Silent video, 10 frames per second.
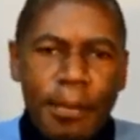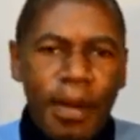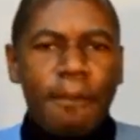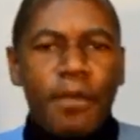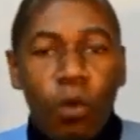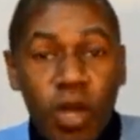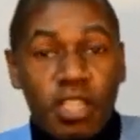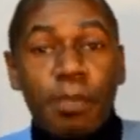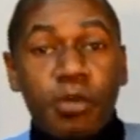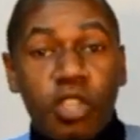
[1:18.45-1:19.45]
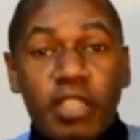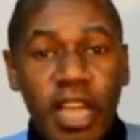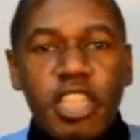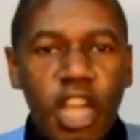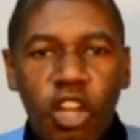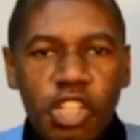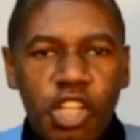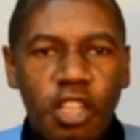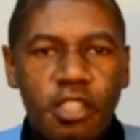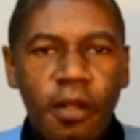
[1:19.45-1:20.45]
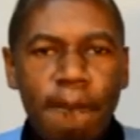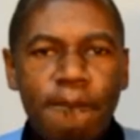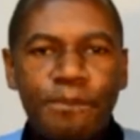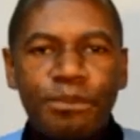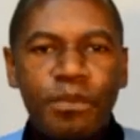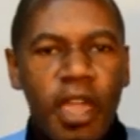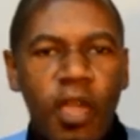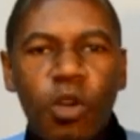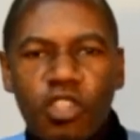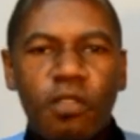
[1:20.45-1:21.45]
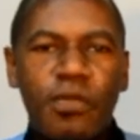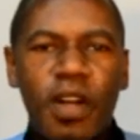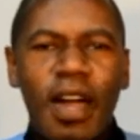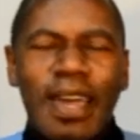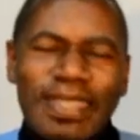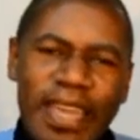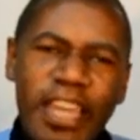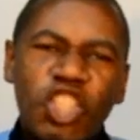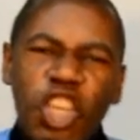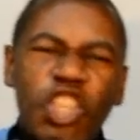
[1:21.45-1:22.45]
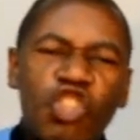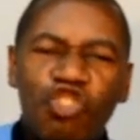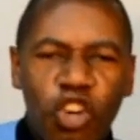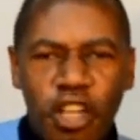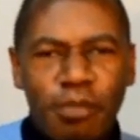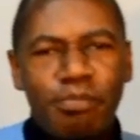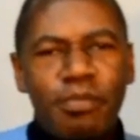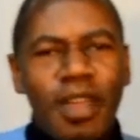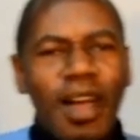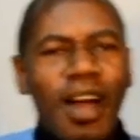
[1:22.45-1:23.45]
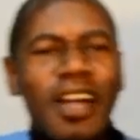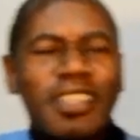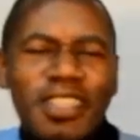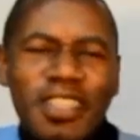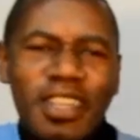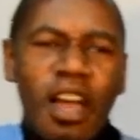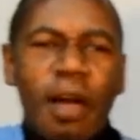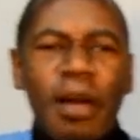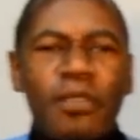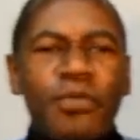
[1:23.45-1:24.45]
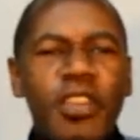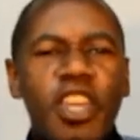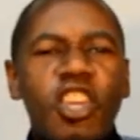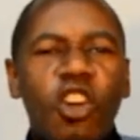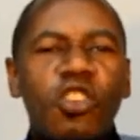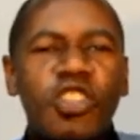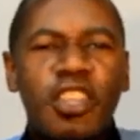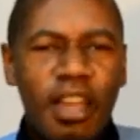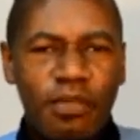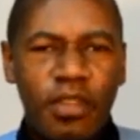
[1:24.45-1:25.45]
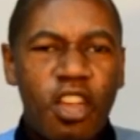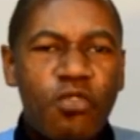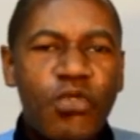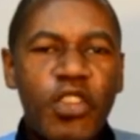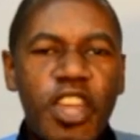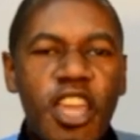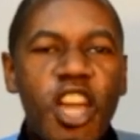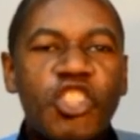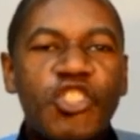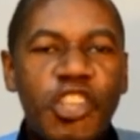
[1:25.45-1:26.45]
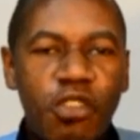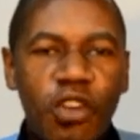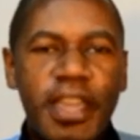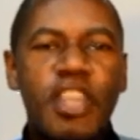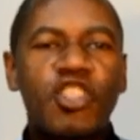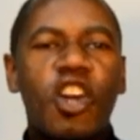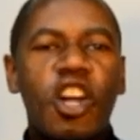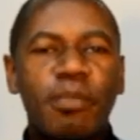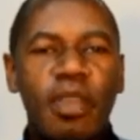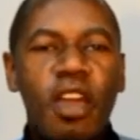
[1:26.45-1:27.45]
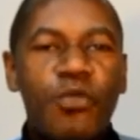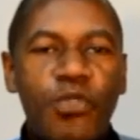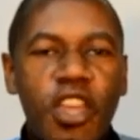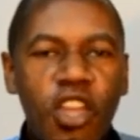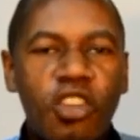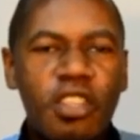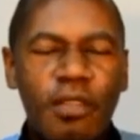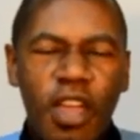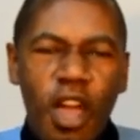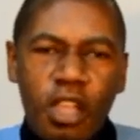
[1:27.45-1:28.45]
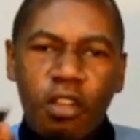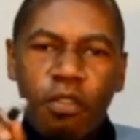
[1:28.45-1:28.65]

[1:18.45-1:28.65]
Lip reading: But once he put on that yellow shirt, he was on fire. They destroyed Argentina by 3-0. 3-0. Yes, you heard me. 3-0.